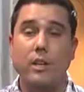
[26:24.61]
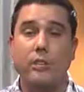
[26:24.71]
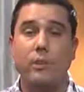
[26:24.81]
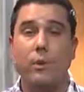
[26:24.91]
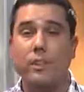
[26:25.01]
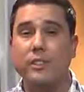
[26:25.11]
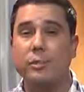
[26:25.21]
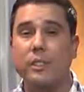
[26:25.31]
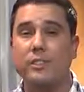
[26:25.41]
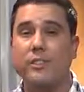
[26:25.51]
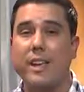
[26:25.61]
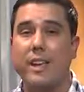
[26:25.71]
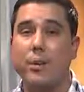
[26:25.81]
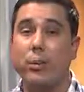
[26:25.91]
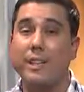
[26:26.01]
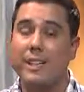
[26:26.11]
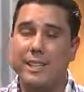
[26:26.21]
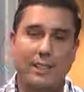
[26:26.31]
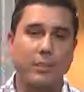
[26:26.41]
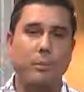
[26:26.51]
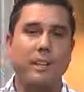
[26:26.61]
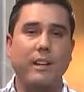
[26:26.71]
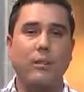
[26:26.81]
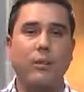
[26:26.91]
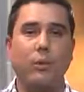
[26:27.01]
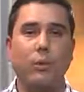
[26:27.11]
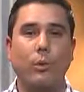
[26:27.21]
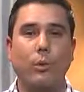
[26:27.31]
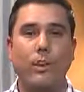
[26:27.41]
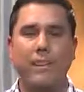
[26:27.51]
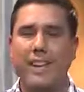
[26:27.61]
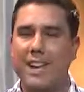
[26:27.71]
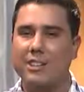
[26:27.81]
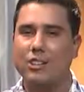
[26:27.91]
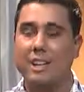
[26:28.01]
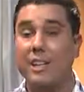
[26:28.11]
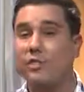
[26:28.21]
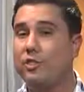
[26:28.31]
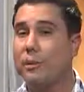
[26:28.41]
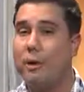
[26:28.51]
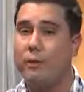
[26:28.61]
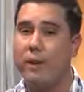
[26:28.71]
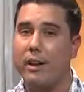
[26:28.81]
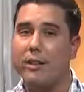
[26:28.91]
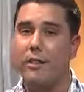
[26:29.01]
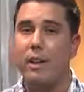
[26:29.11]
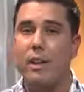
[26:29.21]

So this means that we need to be careful with caching HTML files